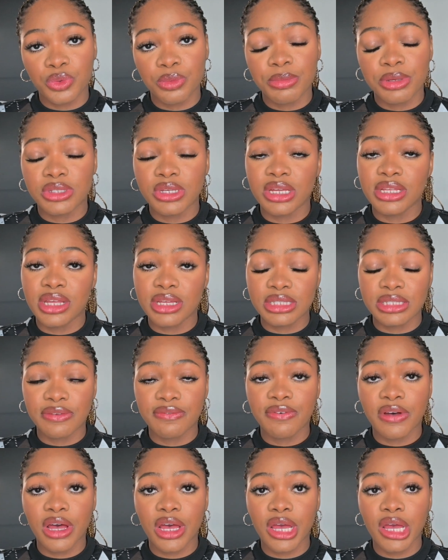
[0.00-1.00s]
will be to
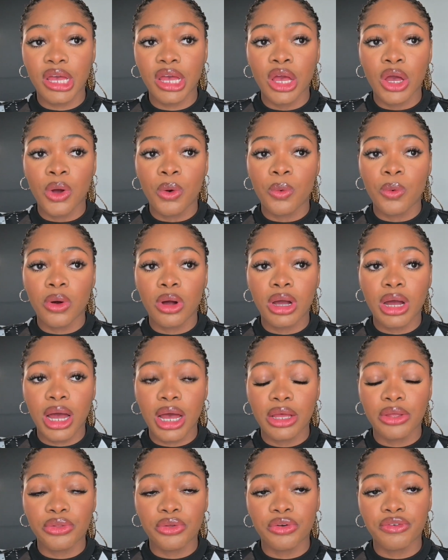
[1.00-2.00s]
identify what
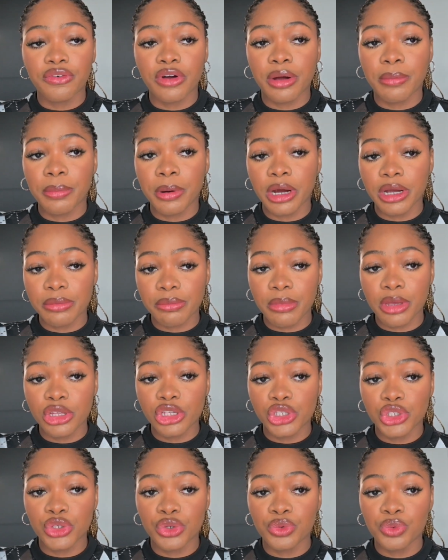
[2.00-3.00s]
kind of
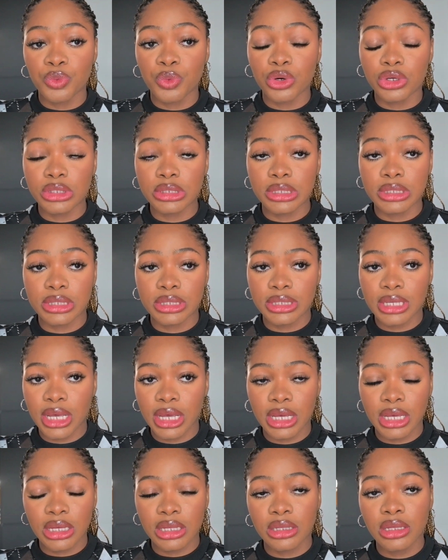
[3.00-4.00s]
apartment you want to stay
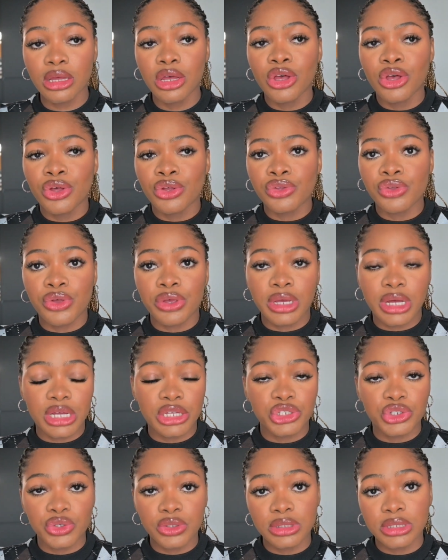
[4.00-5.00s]
in. So you can
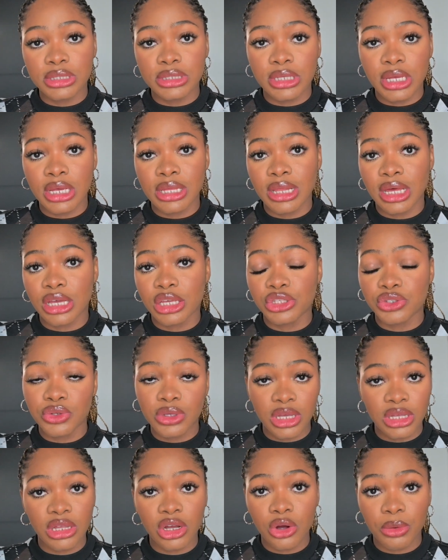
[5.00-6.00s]
choose to stay in like a
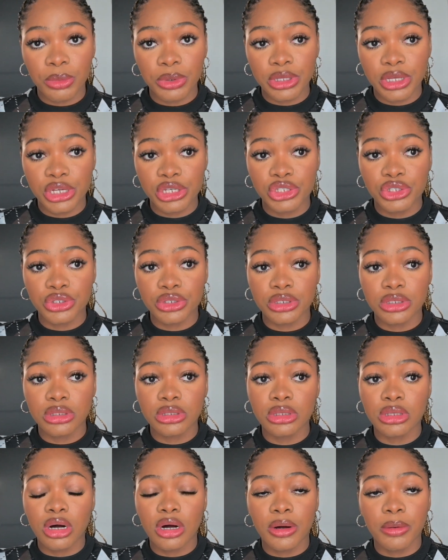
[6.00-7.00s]
student accommodation
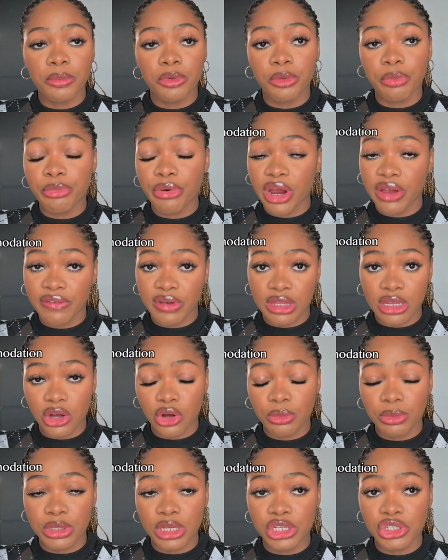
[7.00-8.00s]
or private
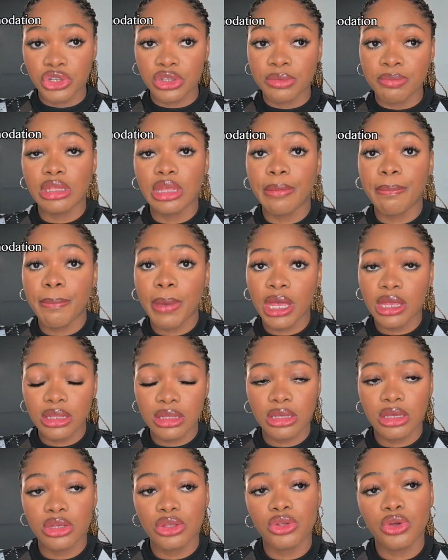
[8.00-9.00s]
accommodation
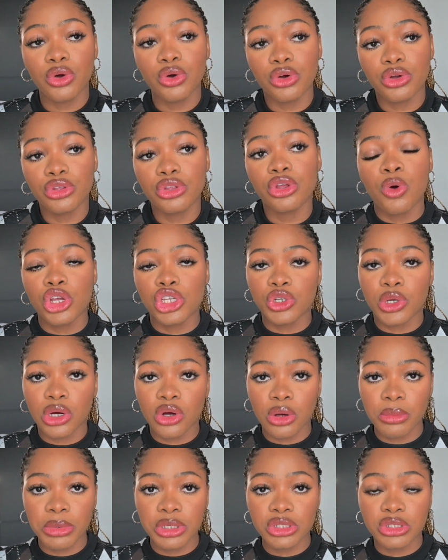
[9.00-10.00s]
depending on what you are
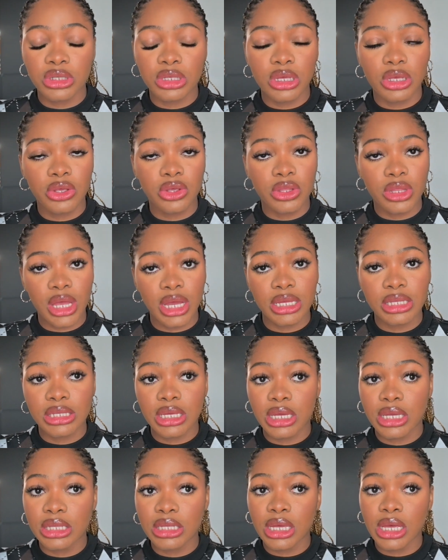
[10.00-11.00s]
coming to the
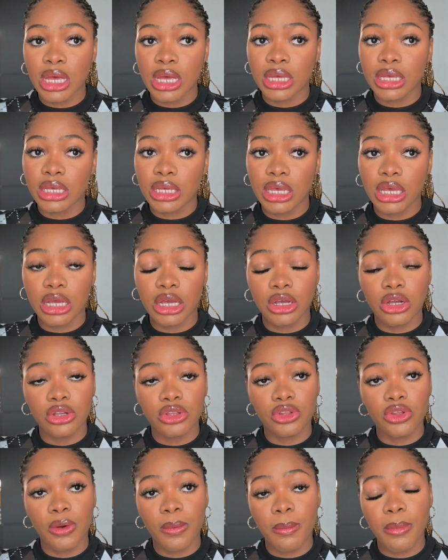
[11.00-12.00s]
United
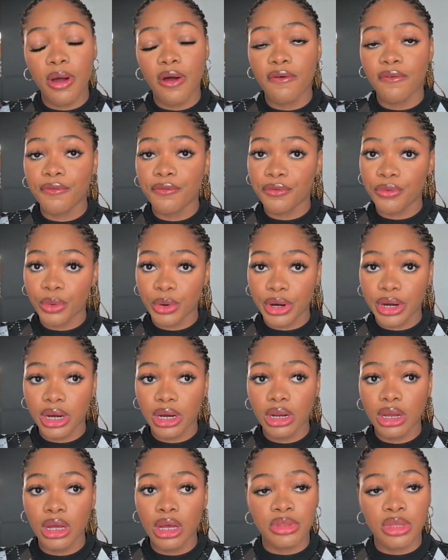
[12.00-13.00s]
Kingdom for.
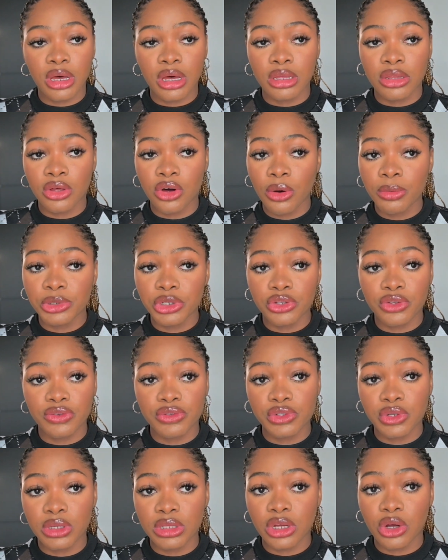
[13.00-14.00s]
There are the options of
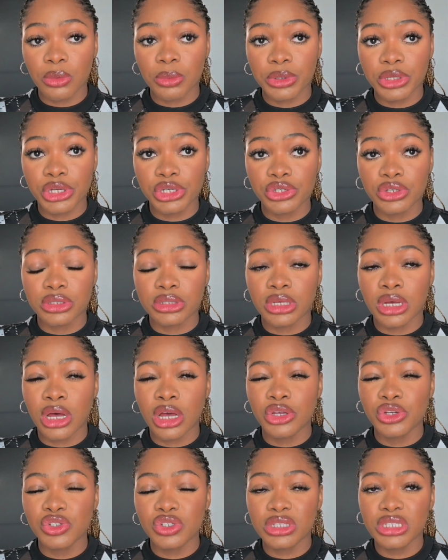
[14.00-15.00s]
student accommodations that are
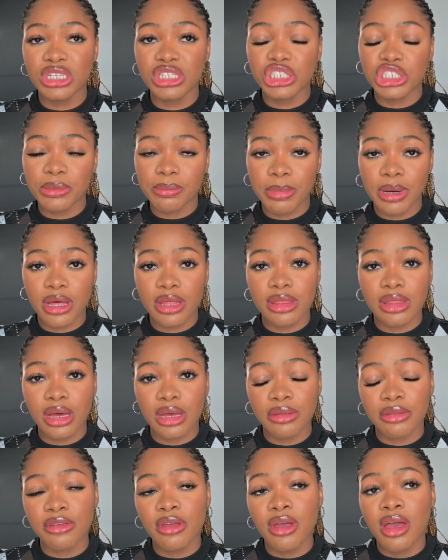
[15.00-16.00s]
usually cheaper
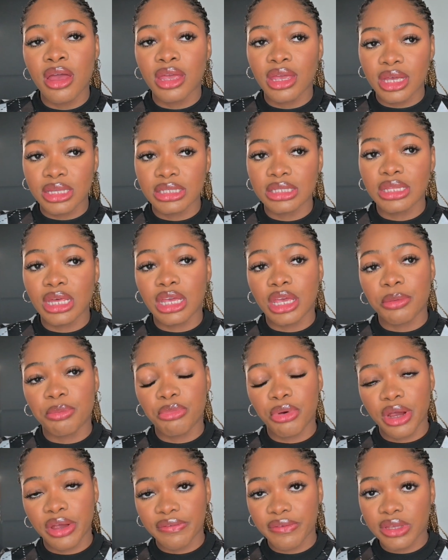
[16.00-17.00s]
than getting like a
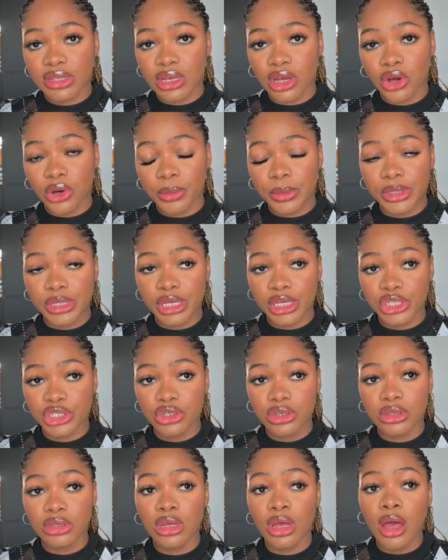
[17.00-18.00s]
private
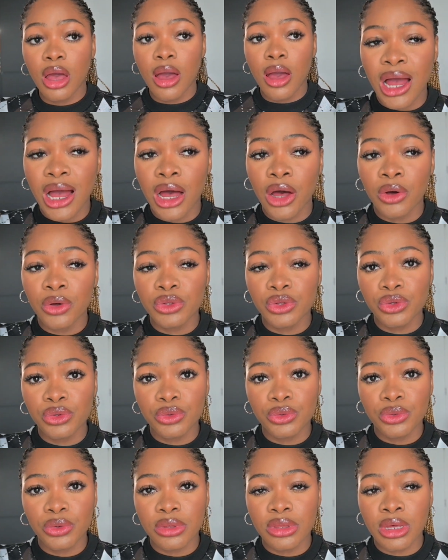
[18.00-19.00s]
accommodation. I also do
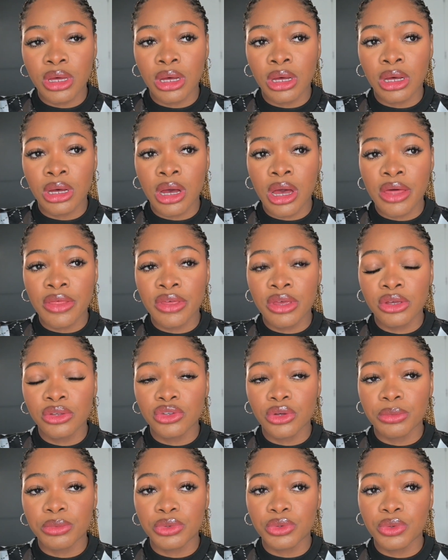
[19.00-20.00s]
know that I think
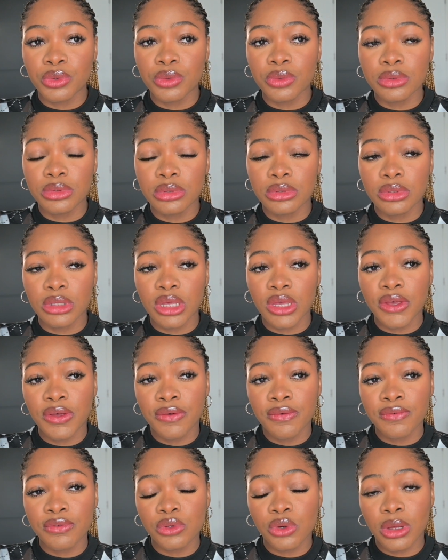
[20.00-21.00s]
some schools
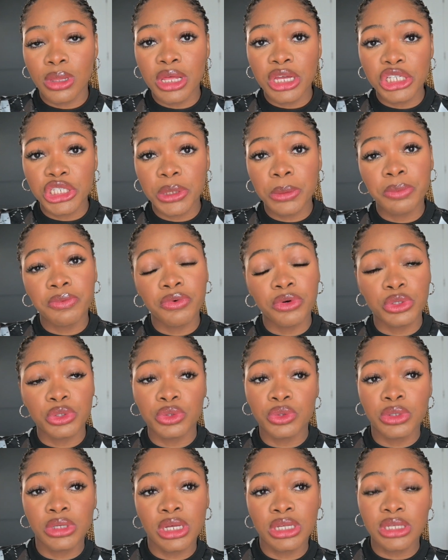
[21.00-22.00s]
give scholarship for
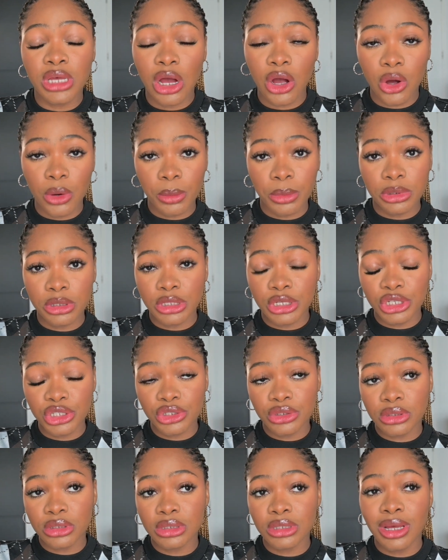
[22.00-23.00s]
student
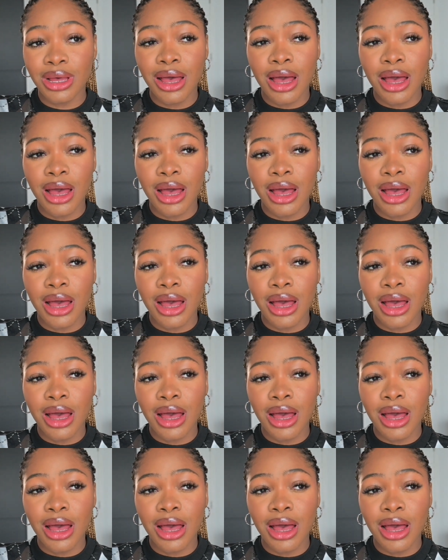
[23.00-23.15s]
accommodations.